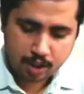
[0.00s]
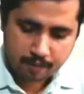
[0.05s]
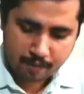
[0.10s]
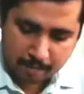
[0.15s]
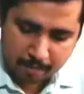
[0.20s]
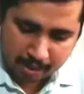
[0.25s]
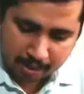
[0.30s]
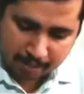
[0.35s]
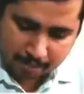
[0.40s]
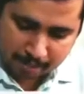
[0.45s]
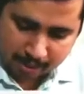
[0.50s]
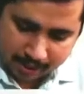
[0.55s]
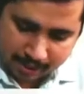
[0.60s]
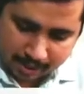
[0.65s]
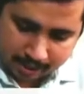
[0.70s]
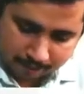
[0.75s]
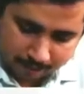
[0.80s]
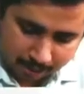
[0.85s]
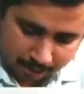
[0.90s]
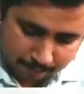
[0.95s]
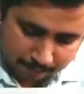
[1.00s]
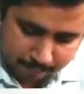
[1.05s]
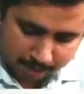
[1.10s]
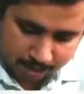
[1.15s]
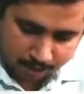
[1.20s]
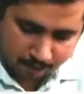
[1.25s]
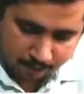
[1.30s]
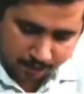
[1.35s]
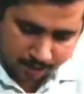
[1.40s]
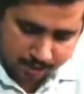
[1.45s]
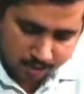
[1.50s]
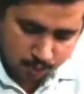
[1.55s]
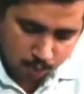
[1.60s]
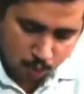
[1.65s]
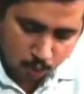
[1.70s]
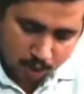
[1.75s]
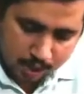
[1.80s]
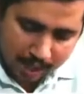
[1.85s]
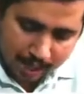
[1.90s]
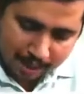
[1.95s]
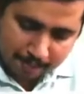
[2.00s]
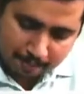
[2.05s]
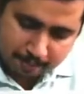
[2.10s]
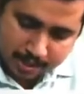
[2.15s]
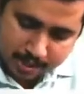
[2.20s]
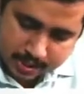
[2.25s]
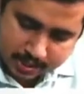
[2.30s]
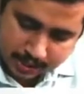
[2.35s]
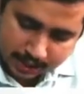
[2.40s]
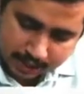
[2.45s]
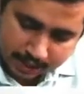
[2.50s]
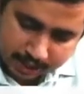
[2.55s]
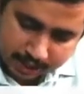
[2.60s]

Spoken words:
we mean by development phase? What happens in